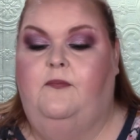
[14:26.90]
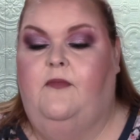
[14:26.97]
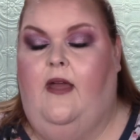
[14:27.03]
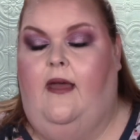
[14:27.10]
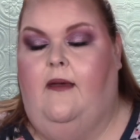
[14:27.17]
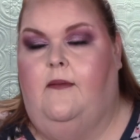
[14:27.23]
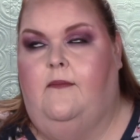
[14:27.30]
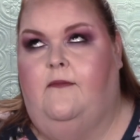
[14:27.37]

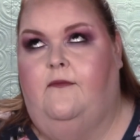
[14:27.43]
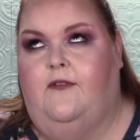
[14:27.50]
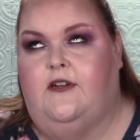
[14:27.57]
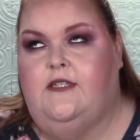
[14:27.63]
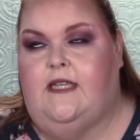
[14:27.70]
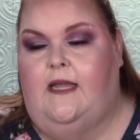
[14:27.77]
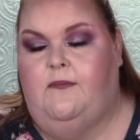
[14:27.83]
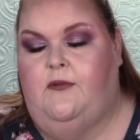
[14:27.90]
um,
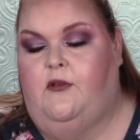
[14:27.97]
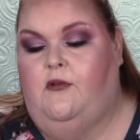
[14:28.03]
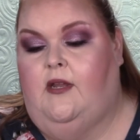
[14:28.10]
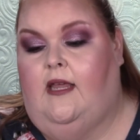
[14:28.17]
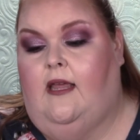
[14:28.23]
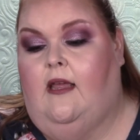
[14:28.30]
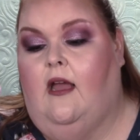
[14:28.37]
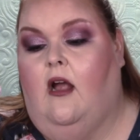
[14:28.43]
First Aid
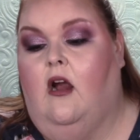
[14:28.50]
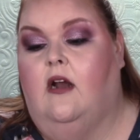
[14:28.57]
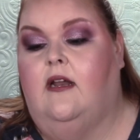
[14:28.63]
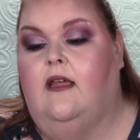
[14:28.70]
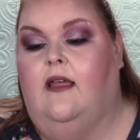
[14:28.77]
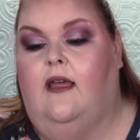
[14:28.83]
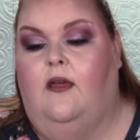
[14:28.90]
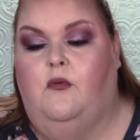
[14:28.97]
Beauty
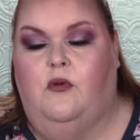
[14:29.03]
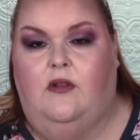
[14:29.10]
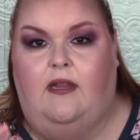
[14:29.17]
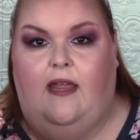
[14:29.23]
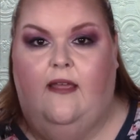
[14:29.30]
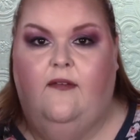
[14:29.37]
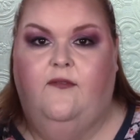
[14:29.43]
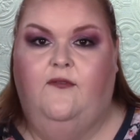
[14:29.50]
Arnica
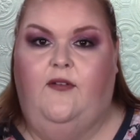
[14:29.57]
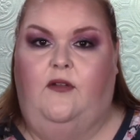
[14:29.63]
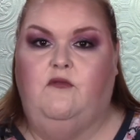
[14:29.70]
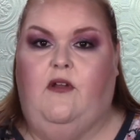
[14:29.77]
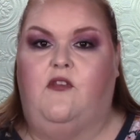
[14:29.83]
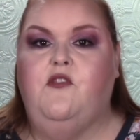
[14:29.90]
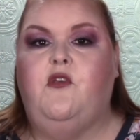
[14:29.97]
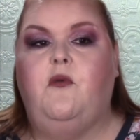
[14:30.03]
Relief and
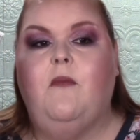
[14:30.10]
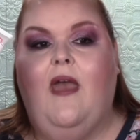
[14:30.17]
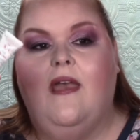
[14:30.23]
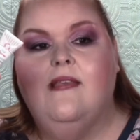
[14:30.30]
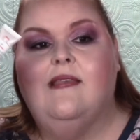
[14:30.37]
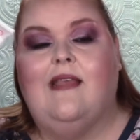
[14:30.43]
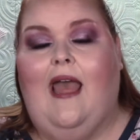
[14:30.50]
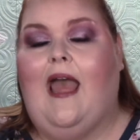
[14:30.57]
Rescue
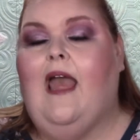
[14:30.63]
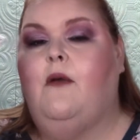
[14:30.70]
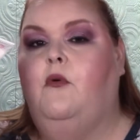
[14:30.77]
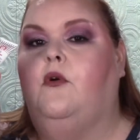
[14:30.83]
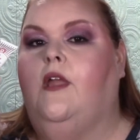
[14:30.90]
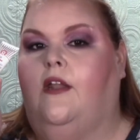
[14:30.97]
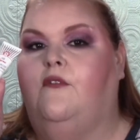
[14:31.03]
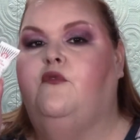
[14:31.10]
Mask. I
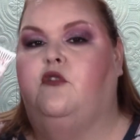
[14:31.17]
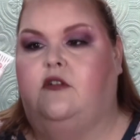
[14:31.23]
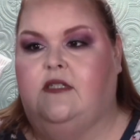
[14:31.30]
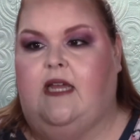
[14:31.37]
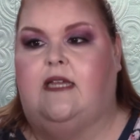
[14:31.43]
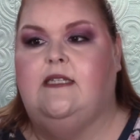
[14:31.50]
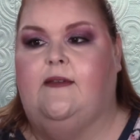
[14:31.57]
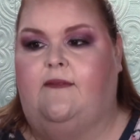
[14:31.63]
will get a full
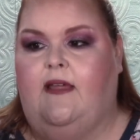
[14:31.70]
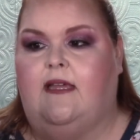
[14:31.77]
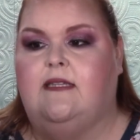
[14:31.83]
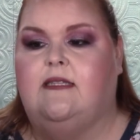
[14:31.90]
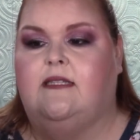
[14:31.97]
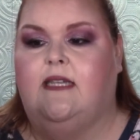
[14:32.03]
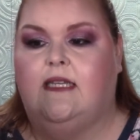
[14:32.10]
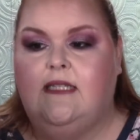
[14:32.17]
size of
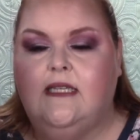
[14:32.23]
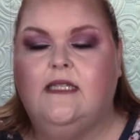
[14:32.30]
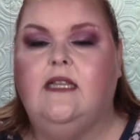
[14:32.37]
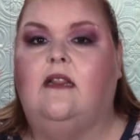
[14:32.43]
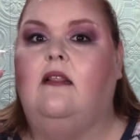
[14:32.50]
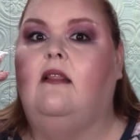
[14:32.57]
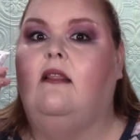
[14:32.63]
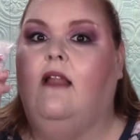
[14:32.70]
this. This is
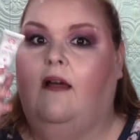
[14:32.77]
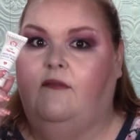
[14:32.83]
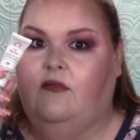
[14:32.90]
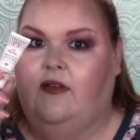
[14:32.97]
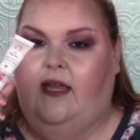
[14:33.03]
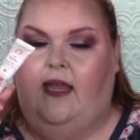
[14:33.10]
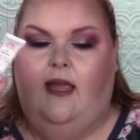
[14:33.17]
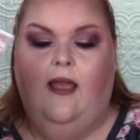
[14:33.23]

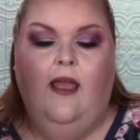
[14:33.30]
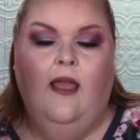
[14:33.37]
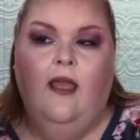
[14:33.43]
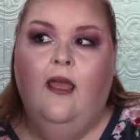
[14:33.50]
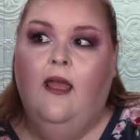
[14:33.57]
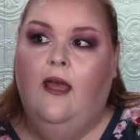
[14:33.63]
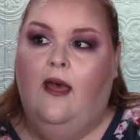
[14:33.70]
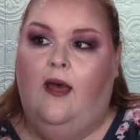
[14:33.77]
lovely.
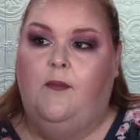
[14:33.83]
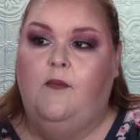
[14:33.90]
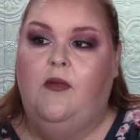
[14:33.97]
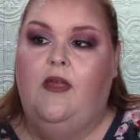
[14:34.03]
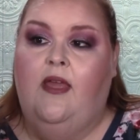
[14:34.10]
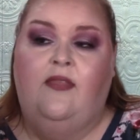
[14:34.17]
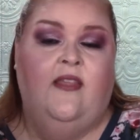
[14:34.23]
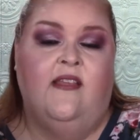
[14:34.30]
Um,
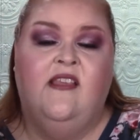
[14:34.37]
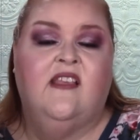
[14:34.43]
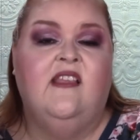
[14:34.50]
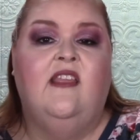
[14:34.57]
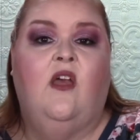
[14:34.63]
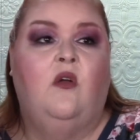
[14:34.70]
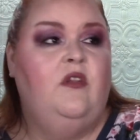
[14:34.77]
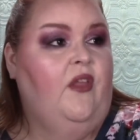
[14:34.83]
and this is
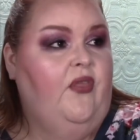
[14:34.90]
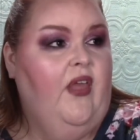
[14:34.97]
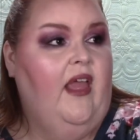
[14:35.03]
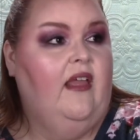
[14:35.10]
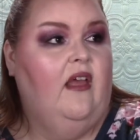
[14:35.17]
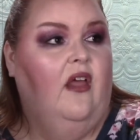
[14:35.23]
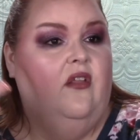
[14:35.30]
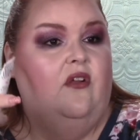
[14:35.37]
the only
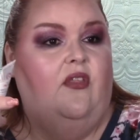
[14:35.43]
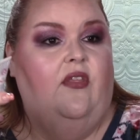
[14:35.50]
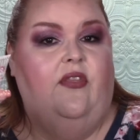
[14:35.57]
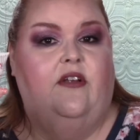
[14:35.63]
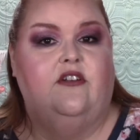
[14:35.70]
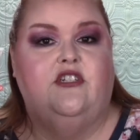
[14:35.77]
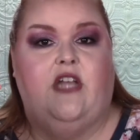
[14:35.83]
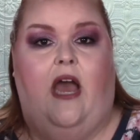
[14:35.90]
thing other than
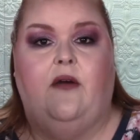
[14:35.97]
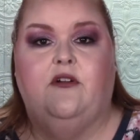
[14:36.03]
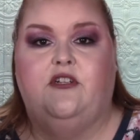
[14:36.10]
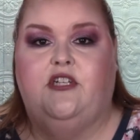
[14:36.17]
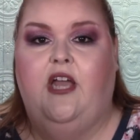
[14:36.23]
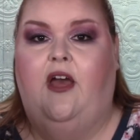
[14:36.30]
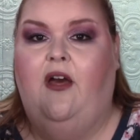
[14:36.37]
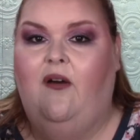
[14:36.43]
their shower
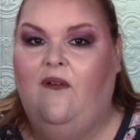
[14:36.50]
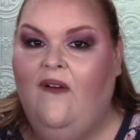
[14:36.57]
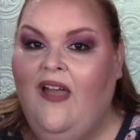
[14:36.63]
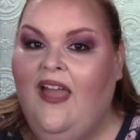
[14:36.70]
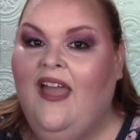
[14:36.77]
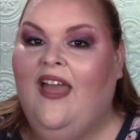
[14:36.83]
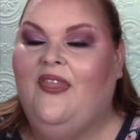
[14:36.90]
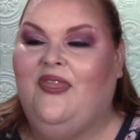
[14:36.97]
gel
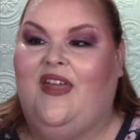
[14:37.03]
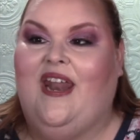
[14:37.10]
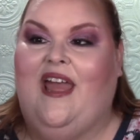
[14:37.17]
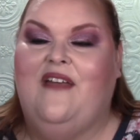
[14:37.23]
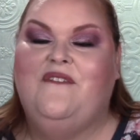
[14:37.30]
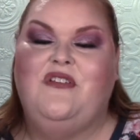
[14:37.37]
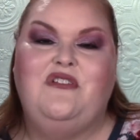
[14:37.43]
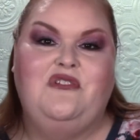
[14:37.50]
that I
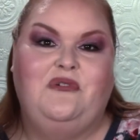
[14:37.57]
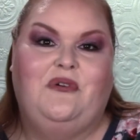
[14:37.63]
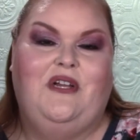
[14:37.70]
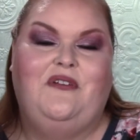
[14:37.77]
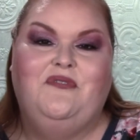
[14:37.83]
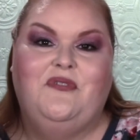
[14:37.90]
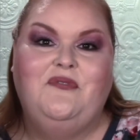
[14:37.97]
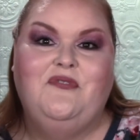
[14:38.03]
have
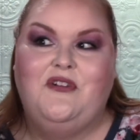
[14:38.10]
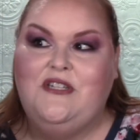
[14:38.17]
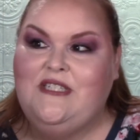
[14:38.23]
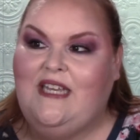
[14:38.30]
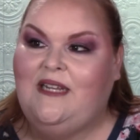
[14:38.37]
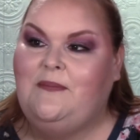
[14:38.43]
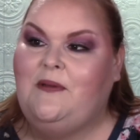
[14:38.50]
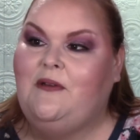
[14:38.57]
enjoyed from First
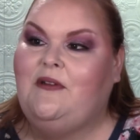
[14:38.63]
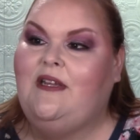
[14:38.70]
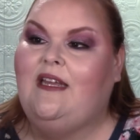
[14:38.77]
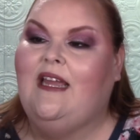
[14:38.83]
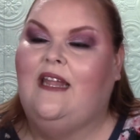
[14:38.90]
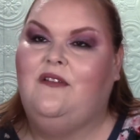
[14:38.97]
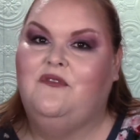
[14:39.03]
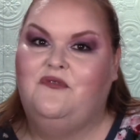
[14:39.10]
Aid
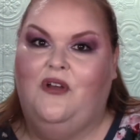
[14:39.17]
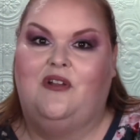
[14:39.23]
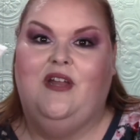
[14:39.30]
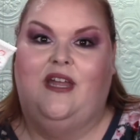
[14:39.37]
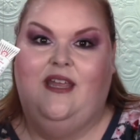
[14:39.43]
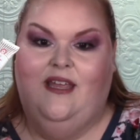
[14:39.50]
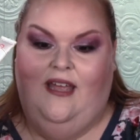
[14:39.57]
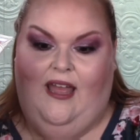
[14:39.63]
Beauty and felt
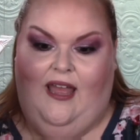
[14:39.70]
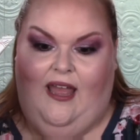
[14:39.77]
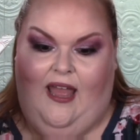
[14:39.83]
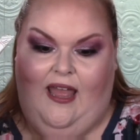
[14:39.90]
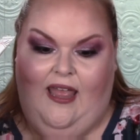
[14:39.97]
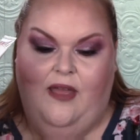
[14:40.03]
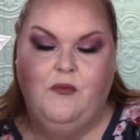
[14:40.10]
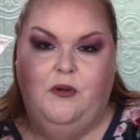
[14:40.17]
like
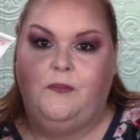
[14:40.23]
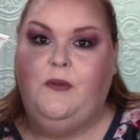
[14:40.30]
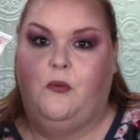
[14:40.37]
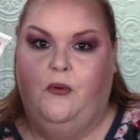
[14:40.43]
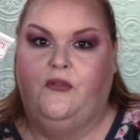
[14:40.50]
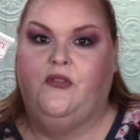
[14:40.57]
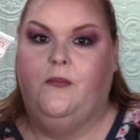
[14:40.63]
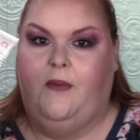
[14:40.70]
it would be
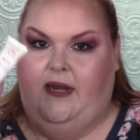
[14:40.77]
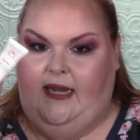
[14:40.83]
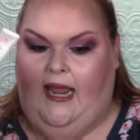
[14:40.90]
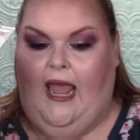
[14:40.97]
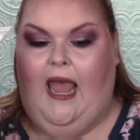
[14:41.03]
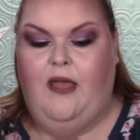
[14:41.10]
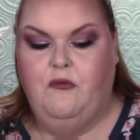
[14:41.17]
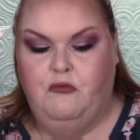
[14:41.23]
worth the money.
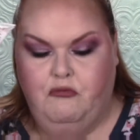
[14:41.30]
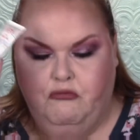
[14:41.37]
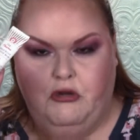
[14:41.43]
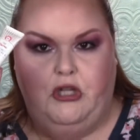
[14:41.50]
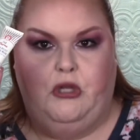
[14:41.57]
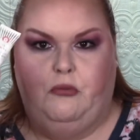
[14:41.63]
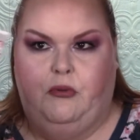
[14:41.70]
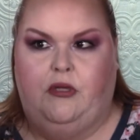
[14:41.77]
I
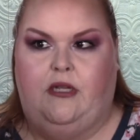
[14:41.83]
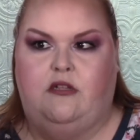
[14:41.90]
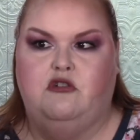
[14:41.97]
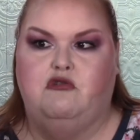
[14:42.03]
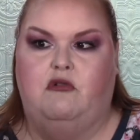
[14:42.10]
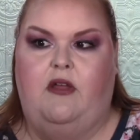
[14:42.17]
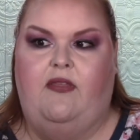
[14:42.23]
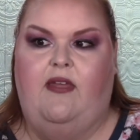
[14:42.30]
really, really
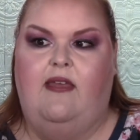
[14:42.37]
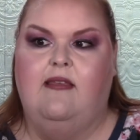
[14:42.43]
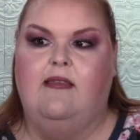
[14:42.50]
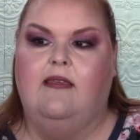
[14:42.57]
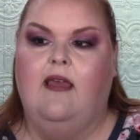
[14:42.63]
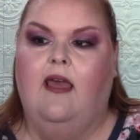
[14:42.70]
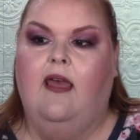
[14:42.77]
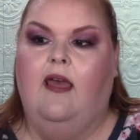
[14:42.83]
enjoy
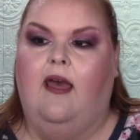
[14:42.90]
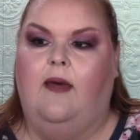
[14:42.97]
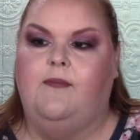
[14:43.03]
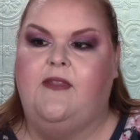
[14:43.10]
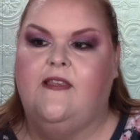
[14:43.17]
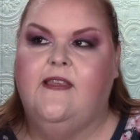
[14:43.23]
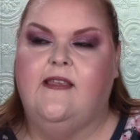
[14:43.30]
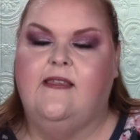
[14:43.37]
this.
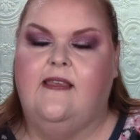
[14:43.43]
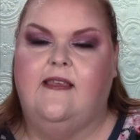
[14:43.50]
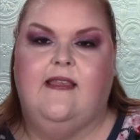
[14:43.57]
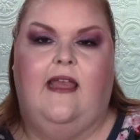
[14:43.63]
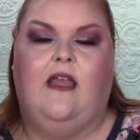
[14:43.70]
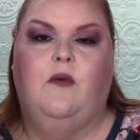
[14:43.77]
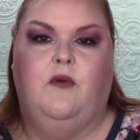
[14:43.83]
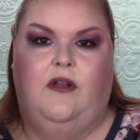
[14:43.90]
Um, this is the
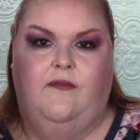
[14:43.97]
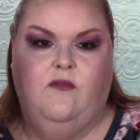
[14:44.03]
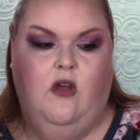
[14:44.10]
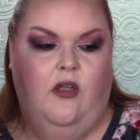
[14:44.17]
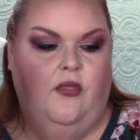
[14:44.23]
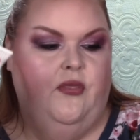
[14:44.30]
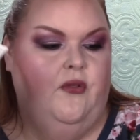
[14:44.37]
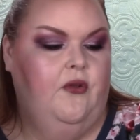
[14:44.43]
second one I've
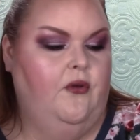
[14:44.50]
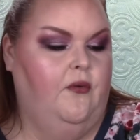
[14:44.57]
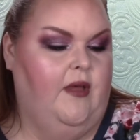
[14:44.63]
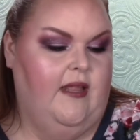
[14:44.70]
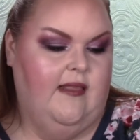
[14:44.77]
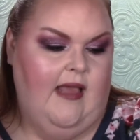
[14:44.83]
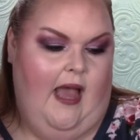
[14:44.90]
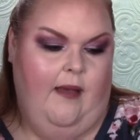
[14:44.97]
gone through.
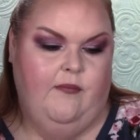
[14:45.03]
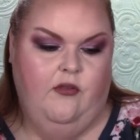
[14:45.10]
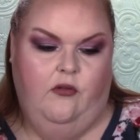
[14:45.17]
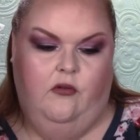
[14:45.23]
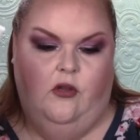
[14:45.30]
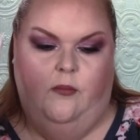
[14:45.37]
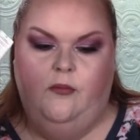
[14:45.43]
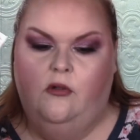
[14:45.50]
It's
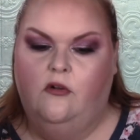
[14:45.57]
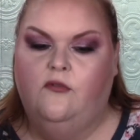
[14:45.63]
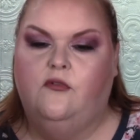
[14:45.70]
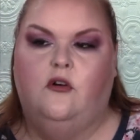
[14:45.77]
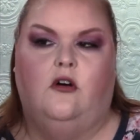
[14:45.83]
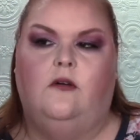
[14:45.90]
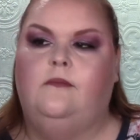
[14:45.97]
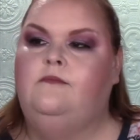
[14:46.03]
absolutely
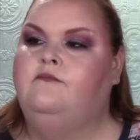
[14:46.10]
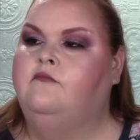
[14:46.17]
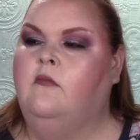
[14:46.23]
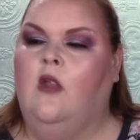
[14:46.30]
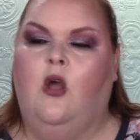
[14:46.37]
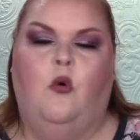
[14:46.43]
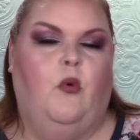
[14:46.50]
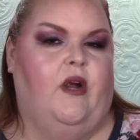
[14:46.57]
beautiful.
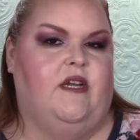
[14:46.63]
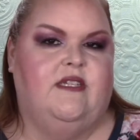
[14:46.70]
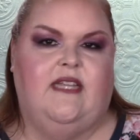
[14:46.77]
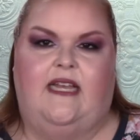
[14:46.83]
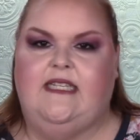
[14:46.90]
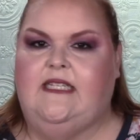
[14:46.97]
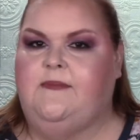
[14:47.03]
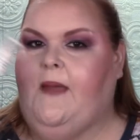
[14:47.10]
Works
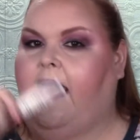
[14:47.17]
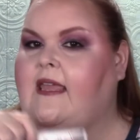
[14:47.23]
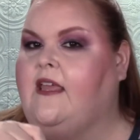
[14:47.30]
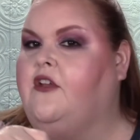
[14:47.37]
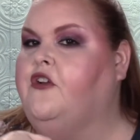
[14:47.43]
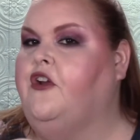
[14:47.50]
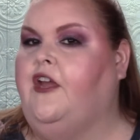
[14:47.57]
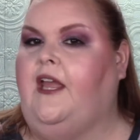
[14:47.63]
as a
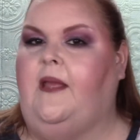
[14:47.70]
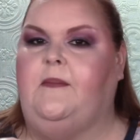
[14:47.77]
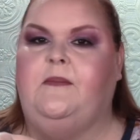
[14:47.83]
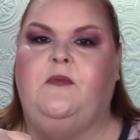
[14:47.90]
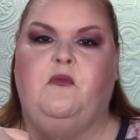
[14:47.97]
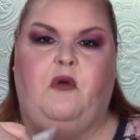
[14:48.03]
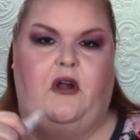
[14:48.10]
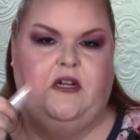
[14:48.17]
spanking
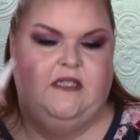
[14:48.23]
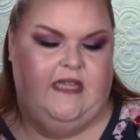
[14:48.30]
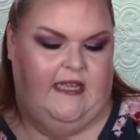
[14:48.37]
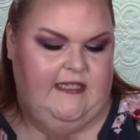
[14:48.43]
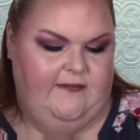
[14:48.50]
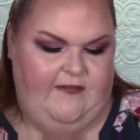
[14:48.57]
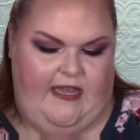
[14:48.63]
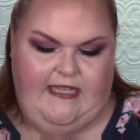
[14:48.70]
cream, works
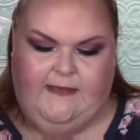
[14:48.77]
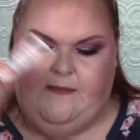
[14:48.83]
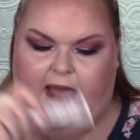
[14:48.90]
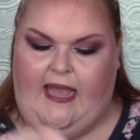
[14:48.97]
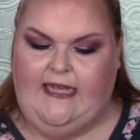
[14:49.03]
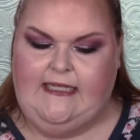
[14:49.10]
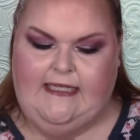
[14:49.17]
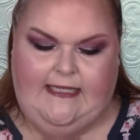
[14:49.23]
as a face
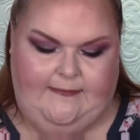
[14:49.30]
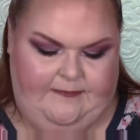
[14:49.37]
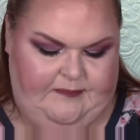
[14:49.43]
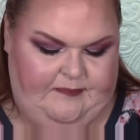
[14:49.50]
mask.